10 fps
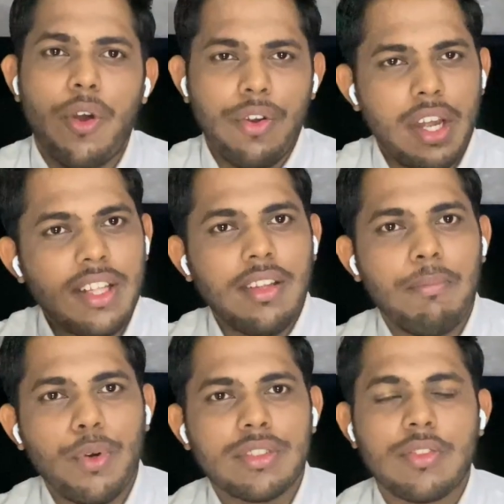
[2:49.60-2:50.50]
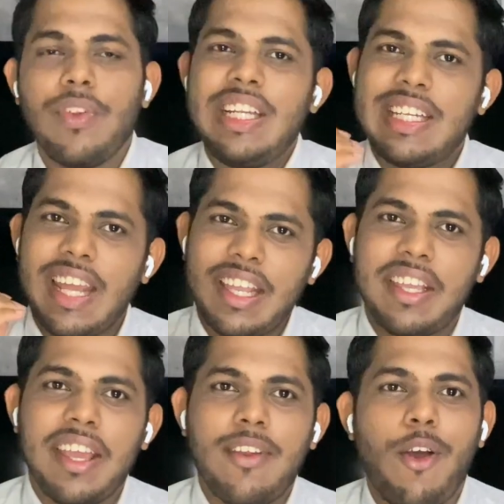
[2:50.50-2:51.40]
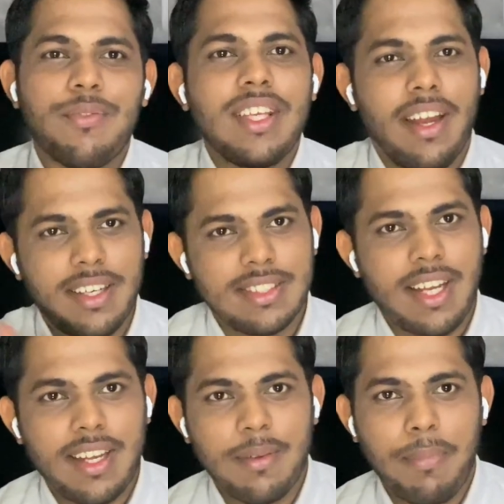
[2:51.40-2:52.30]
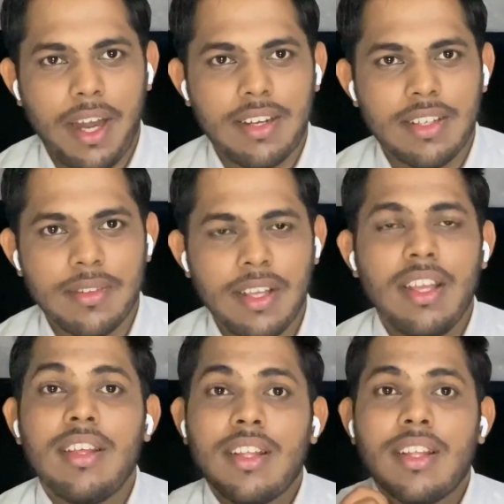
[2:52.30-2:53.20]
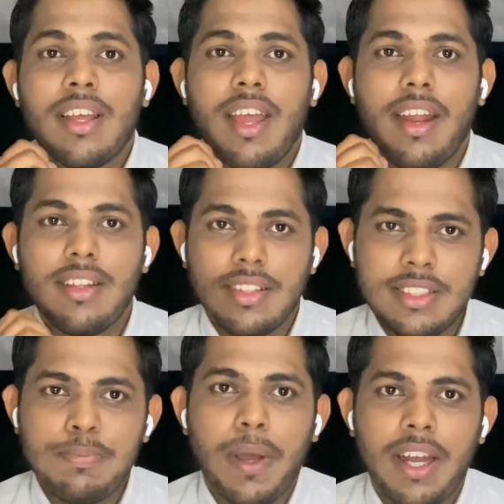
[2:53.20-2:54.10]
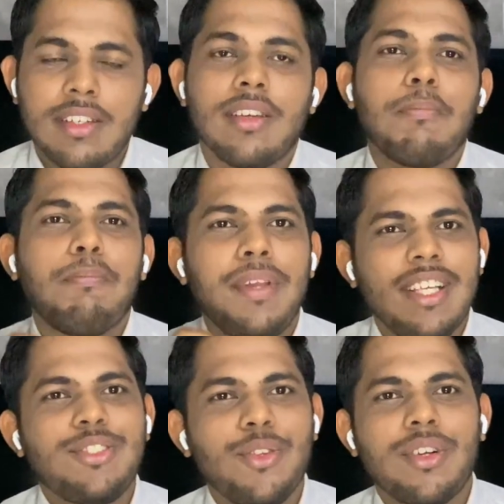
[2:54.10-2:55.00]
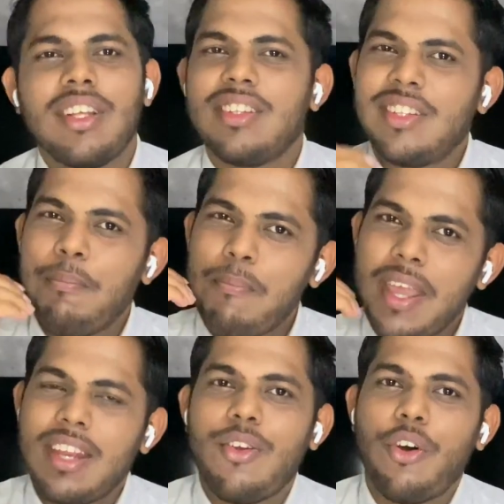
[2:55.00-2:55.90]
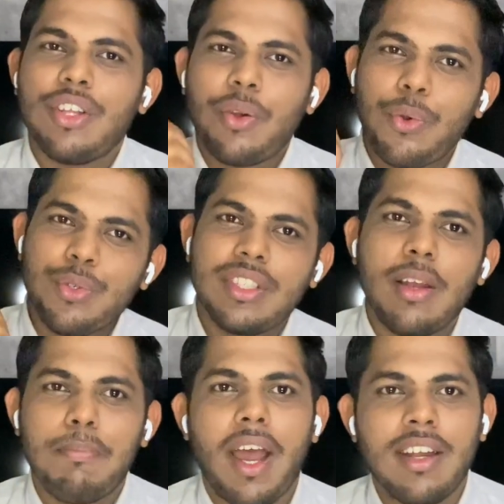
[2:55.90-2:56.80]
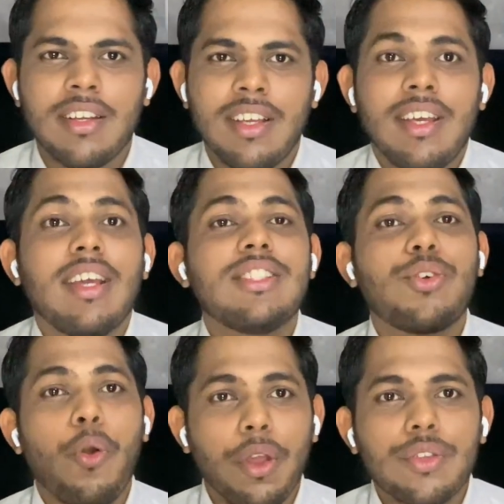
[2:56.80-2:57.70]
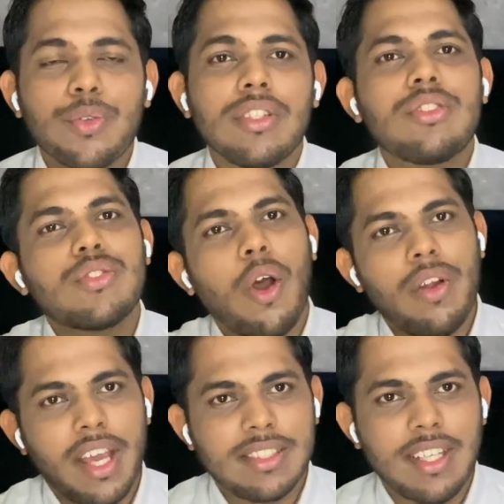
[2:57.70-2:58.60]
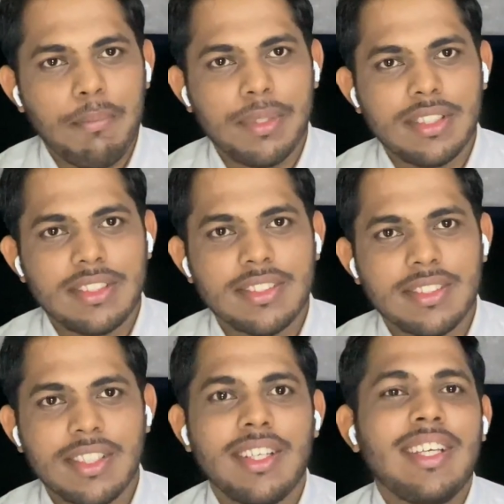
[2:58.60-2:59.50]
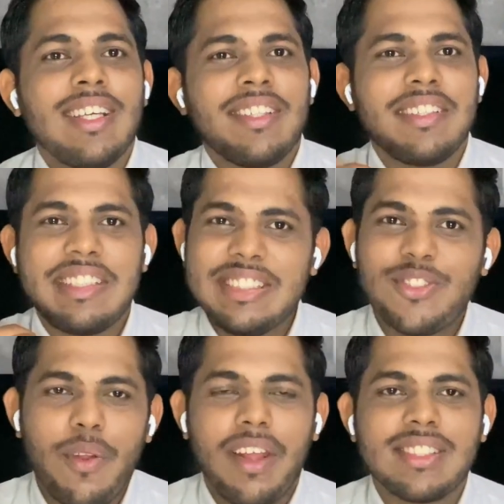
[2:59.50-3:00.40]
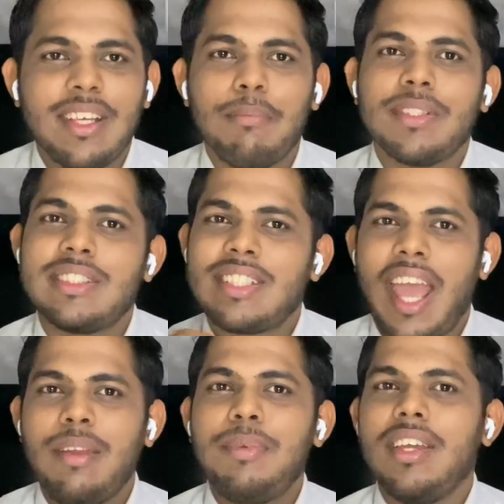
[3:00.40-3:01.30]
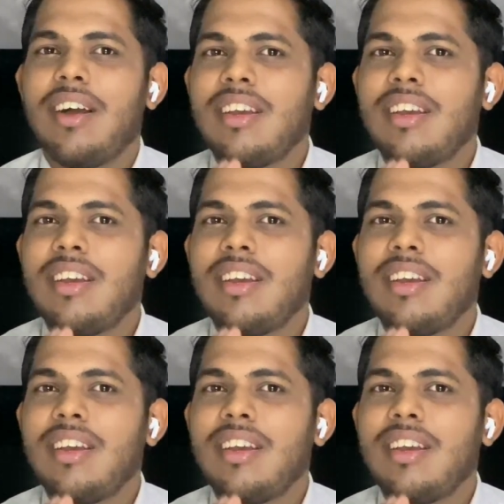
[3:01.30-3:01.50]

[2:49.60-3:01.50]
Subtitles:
or reading the books will take care of the understanding part. And in this part, please note the main or the crucial part is going through the solved examples. These solved examples can be a